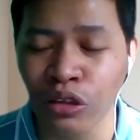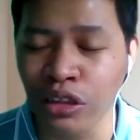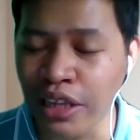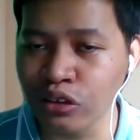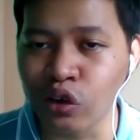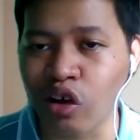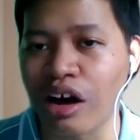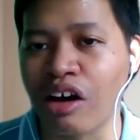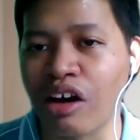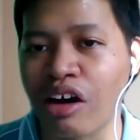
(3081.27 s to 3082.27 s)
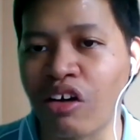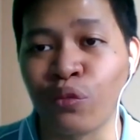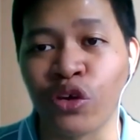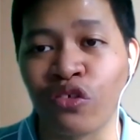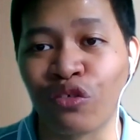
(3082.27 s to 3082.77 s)
I would like to draw out
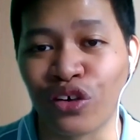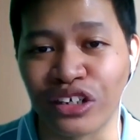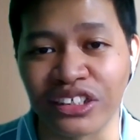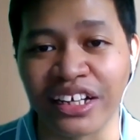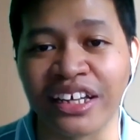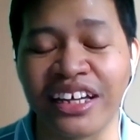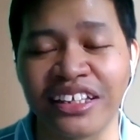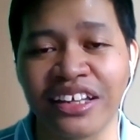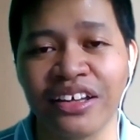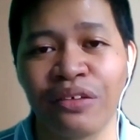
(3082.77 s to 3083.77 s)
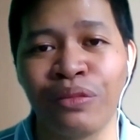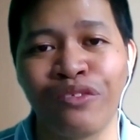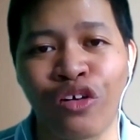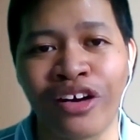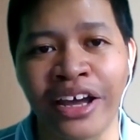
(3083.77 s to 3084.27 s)
from you first again
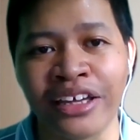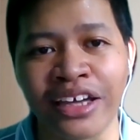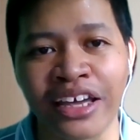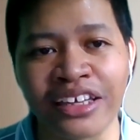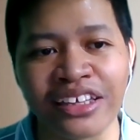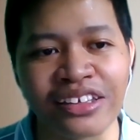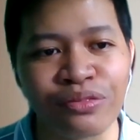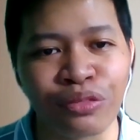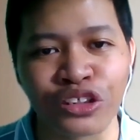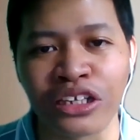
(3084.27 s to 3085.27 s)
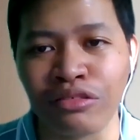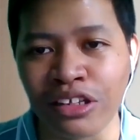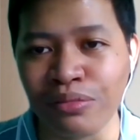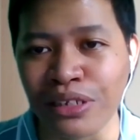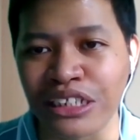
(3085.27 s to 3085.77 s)
before I
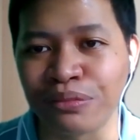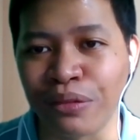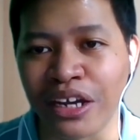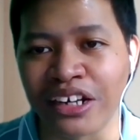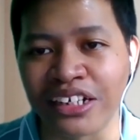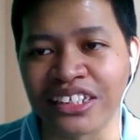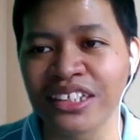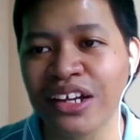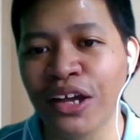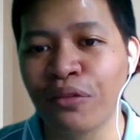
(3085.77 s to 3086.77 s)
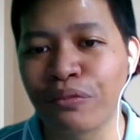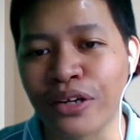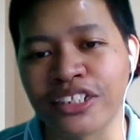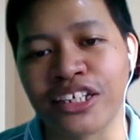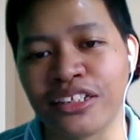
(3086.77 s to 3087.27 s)
proceed with Ms. Mary's
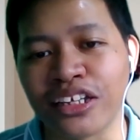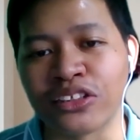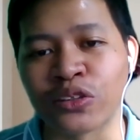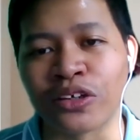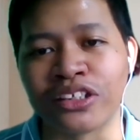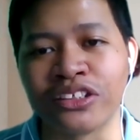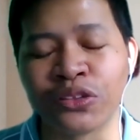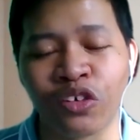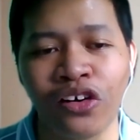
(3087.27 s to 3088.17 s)
presentation.